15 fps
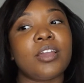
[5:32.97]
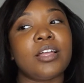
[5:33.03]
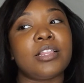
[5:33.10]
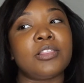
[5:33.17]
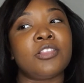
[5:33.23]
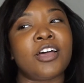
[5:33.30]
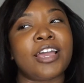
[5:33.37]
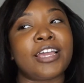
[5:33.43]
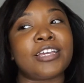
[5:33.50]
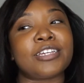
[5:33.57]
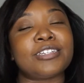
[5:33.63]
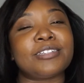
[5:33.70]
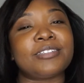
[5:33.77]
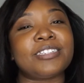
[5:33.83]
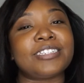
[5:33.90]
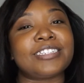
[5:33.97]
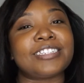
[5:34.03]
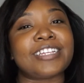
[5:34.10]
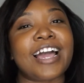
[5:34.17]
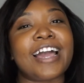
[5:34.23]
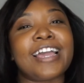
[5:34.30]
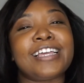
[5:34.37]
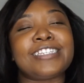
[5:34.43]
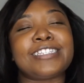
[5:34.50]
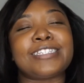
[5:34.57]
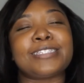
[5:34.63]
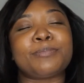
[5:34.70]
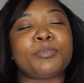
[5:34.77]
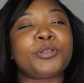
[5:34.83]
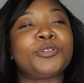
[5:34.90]
like, I
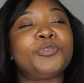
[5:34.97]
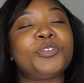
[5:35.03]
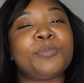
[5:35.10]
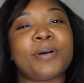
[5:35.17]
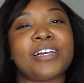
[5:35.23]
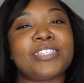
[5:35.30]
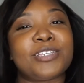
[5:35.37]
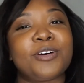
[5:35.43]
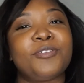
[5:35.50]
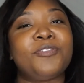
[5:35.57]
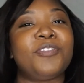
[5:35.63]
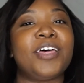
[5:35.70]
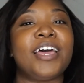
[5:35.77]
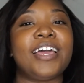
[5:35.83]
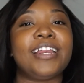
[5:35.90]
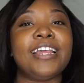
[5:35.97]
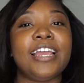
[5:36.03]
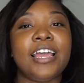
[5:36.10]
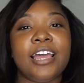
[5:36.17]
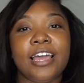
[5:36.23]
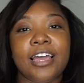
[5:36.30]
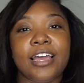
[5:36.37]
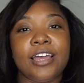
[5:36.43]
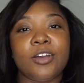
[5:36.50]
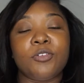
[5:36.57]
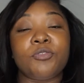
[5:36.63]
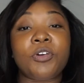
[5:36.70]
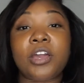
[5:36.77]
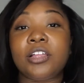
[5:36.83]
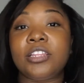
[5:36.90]
guess prove to myself that
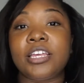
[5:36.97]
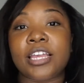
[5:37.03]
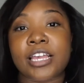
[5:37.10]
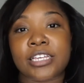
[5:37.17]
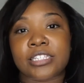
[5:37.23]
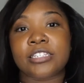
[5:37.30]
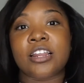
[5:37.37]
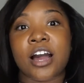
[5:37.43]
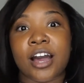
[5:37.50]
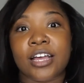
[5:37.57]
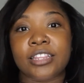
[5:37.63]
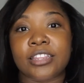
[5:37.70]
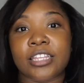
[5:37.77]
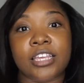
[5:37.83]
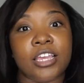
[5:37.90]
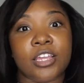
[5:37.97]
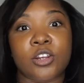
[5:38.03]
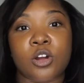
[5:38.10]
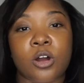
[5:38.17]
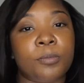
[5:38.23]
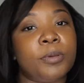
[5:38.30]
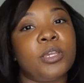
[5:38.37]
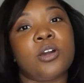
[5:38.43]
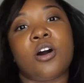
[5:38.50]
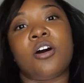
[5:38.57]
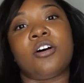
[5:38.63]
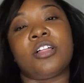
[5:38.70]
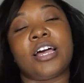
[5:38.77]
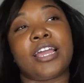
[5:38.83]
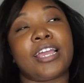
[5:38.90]
failing is not the end all be
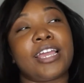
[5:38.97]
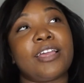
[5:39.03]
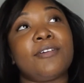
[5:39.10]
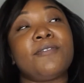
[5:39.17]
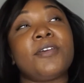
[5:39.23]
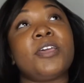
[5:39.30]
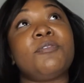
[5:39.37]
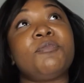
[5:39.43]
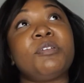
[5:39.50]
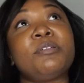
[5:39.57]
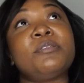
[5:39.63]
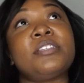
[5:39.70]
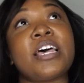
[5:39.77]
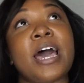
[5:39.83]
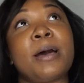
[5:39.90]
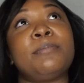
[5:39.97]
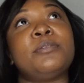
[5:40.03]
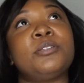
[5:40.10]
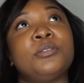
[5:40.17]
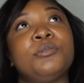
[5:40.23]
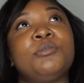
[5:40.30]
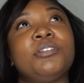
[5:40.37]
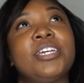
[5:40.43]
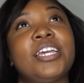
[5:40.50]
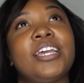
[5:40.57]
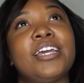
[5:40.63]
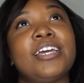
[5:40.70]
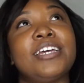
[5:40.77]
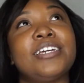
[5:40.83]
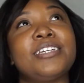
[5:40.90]
all. It feels absolutely
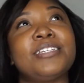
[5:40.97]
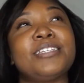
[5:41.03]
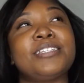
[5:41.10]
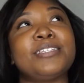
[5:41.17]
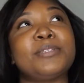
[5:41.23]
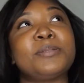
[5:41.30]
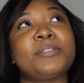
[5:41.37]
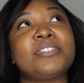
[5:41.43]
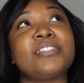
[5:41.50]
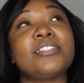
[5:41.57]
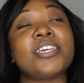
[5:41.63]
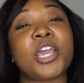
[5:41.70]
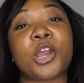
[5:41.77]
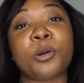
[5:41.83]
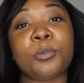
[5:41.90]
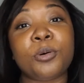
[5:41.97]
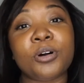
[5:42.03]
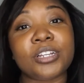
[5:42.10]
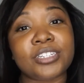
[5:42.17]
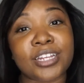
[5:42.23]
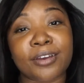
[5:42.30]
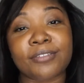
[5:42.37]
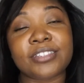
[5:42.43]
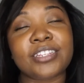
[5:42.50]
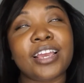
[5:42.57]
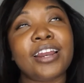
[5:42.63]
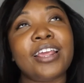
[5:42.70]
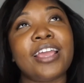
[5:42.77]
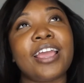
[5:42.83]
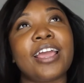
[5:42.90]
terrible and
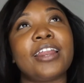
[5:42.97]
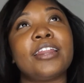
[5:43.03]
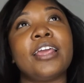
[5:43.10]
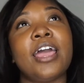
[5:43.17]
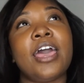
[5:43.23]
devastating, and